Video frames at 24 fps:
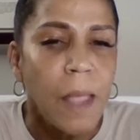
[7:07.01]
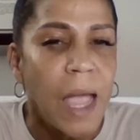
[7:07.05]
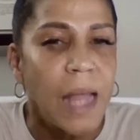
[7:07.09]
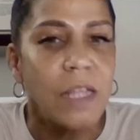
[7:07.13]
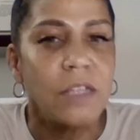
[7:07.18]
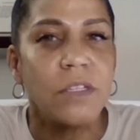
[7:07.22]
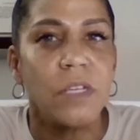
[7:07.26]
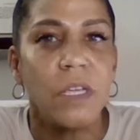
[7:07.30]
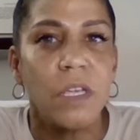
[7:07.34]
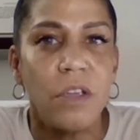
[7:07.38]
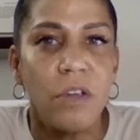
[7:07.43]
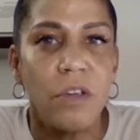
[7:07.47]

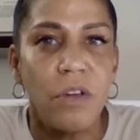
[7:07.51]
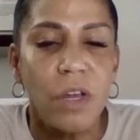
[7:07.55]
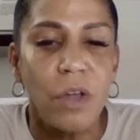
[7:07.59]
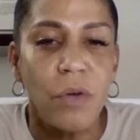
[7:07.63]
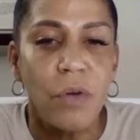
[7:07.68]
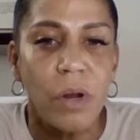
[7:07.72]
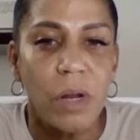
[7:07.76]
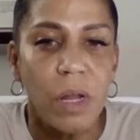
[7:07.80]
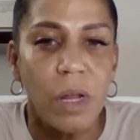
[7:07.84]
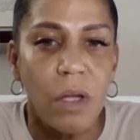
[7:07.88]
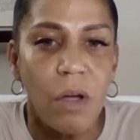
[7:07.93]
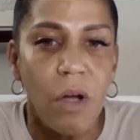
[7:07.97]
And a
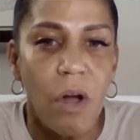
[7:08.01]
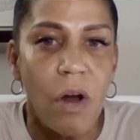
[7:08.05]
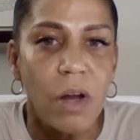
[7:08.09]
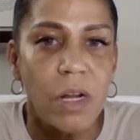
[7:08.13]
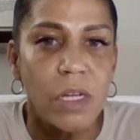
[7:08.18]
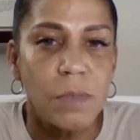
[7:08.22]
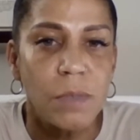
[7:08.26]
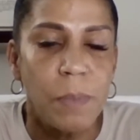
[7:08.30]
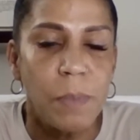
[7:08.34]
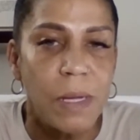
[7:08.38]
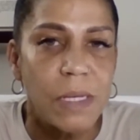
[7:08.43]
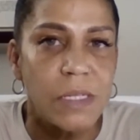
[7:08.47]
secured credit
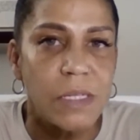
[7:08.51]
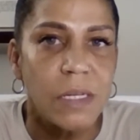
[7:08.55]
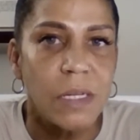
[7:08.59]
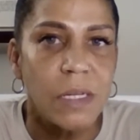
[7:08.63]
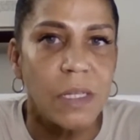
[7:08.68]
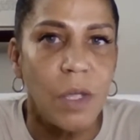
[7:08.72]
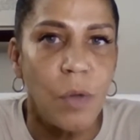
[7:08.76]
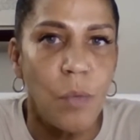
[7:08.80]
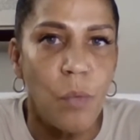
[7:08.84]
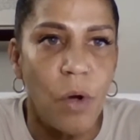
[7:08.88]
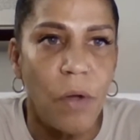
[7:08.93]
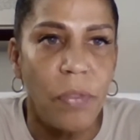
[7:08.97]
card is
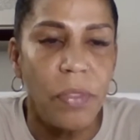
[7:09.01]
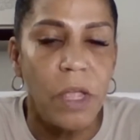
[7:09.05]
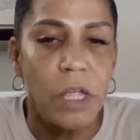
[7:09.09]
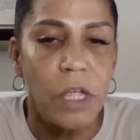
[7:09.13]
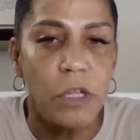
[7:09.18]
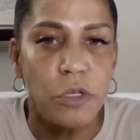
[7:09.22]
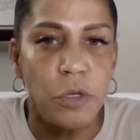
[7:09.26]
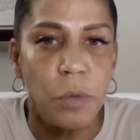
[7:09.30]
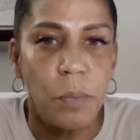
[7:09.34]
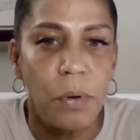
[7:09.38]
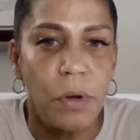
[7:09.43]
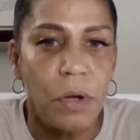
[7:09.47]
basically one
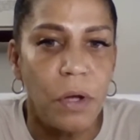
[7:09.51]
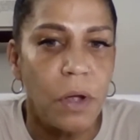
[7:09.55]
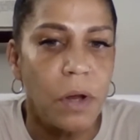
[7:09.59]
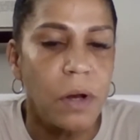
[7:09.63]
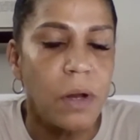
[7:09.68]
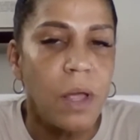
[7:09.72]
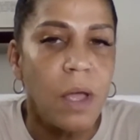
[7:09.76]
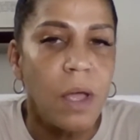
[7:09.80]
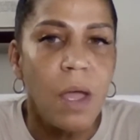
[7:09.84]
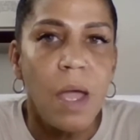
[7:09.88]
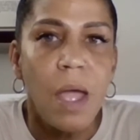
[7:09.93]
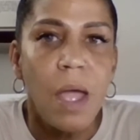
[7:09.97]
that you
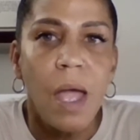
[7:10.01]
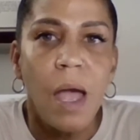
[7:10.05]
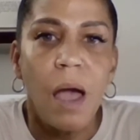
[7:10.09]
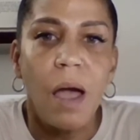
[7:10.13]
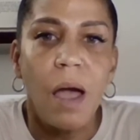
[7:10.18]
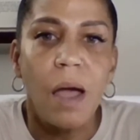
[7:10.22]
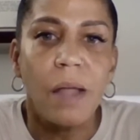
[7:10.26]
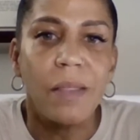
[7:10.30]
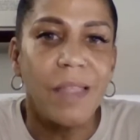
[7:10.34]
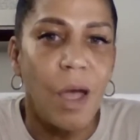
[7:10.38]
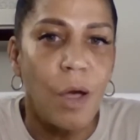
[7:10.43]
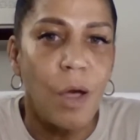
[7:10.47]
put
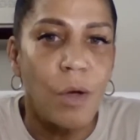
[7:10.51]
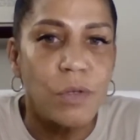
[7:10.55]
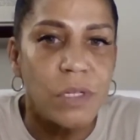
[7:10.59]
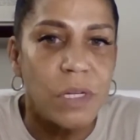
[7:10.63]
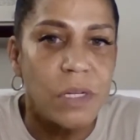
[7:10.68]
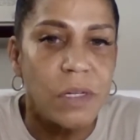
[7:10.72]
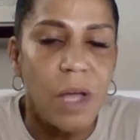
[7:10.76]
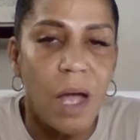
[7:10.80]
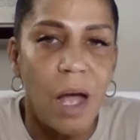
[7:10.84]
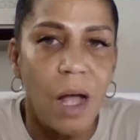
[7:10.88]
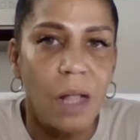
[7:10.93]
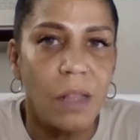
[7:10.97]

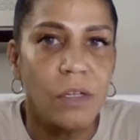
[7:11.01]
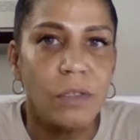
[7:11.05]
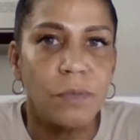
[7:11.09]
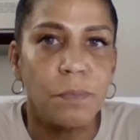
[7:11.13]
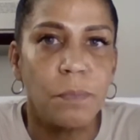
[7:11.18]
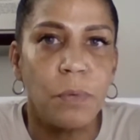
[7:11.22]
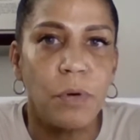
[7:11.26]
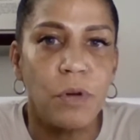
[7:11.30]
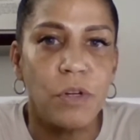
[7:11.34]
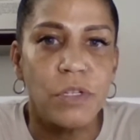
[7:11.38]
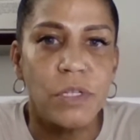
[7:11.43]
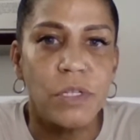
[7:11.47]
$1,000
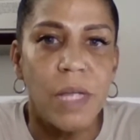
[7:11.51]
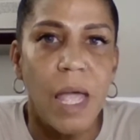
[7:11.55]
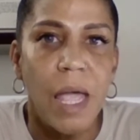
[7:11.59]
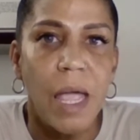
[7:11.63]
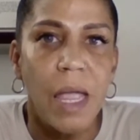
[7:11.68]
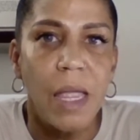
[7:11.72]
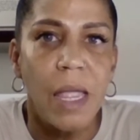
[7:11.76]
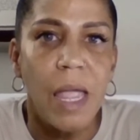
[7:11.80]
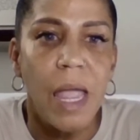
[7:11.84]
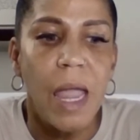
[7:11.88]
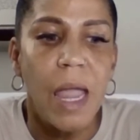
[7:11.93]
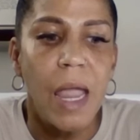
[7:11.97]
per
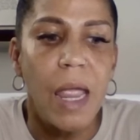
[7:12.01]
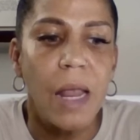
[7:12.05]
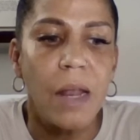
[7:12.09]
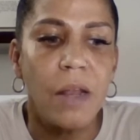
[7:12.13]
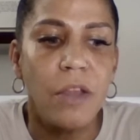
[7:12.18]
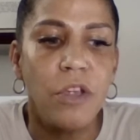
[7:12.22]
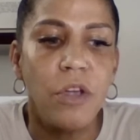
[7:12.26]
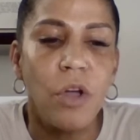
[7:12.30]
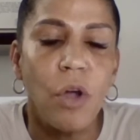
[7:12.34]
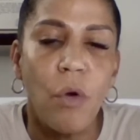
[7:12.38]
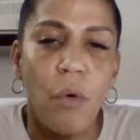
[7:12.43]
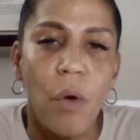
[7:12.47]
se,
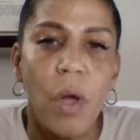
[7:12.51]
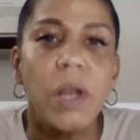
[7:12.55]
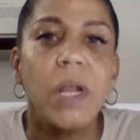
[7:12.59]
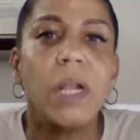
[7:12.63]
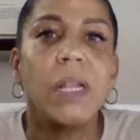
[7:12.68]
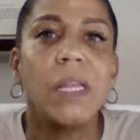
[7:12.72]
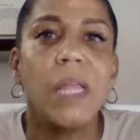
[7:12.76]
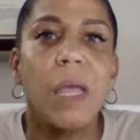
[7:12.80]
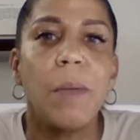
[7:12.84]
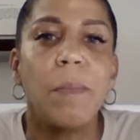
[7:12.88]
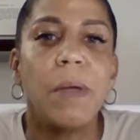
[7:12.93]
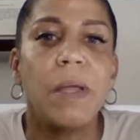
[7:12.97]
and your
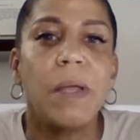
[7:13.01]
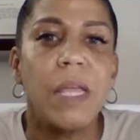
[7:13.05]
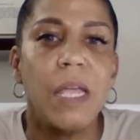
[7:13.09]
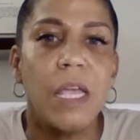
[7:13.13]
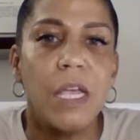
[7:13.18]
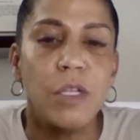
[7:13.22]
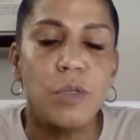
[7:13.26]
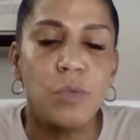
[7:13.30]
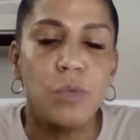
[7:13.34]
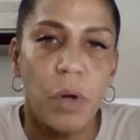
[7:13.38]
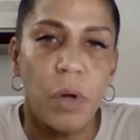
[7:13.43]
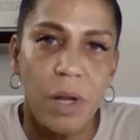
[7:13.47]
credit limit
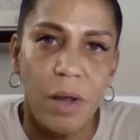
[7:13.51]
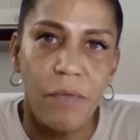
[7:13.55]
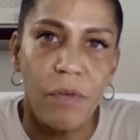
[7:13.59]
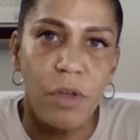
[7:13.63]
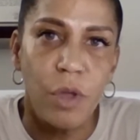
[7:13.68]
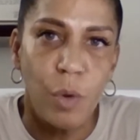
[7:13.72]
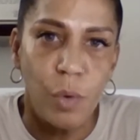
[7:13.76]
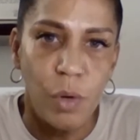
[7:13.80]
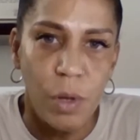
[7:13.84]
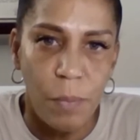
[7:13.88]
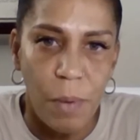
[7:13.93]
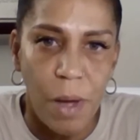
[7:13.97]
is whatever
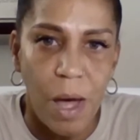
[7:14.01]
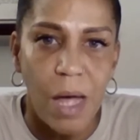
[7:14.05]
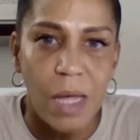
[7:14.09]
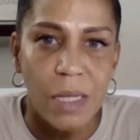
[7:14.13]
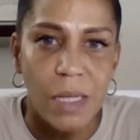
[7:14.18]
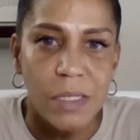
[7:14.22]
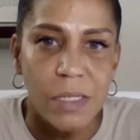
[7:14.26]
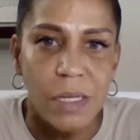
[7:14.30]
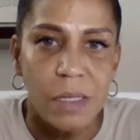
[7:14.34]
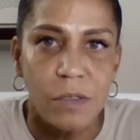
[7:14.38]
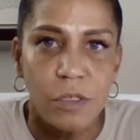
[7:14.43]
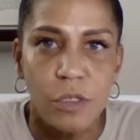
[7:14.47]
you
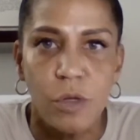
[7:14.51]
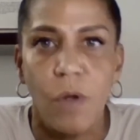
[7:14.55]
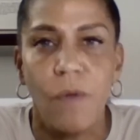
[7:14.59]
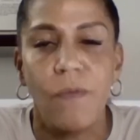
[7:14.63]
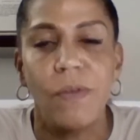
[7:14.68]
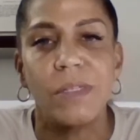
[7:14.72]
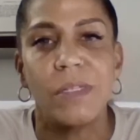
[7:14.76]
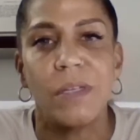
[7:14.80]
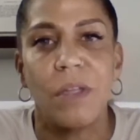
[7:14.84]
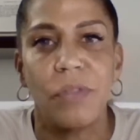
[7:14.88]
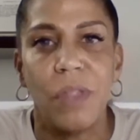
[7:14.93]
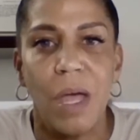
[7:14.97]
deposit. So
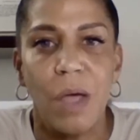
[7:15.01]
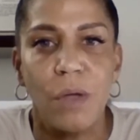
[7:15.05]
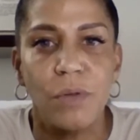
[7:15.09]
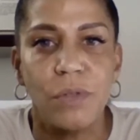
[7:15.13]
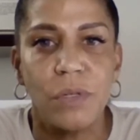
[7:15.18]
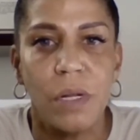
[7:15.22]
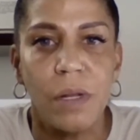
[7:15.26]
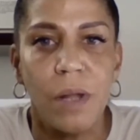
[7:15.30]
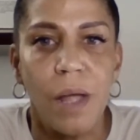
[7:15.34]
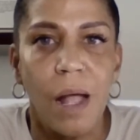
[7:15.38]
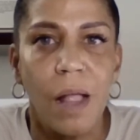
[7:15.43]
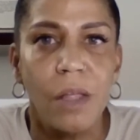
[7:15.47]
if it's
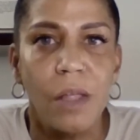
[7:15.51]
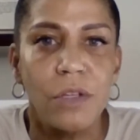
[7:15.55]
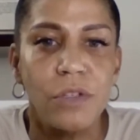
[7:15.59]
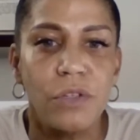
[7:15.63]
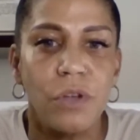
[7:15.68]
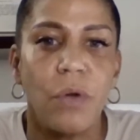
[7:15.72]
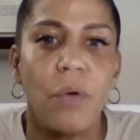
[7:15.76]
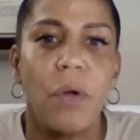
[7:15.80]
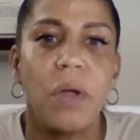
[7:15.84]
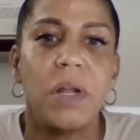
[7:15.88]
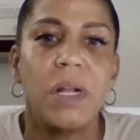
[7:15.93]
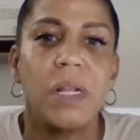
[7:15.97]
$1,000,
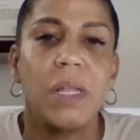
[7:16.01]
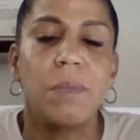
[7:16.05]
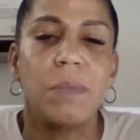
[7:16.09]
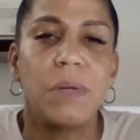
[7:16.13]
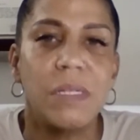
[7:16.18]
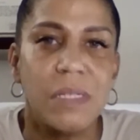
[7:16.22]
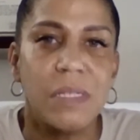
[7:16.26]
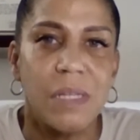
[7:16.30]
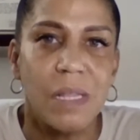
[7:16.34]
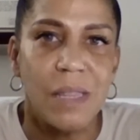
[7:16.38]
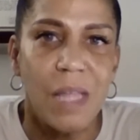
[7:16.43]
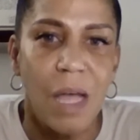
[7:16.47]
your credit
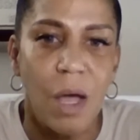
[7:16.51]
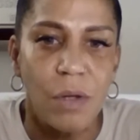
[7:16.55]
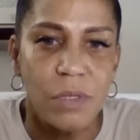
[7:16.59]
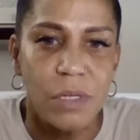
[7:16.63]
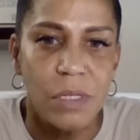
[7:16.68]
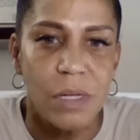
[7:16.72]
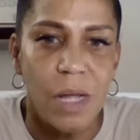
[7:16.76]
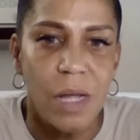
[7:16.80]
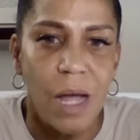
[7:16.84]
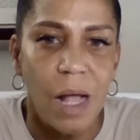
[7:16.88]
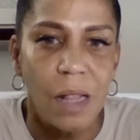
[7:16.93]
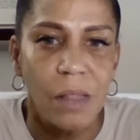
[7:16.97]
limit is
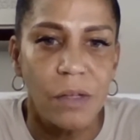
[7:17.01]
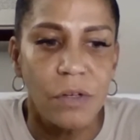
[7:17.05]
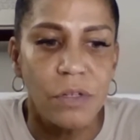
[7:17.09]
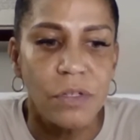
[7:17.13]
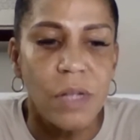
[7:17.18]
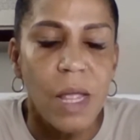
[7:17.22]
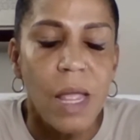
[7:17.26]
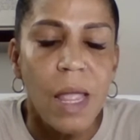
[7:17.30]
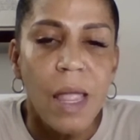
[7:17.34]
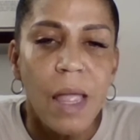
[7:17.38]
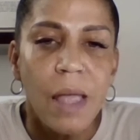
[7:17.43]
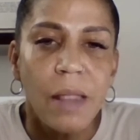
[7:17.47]

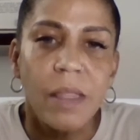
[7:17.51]
$1,000.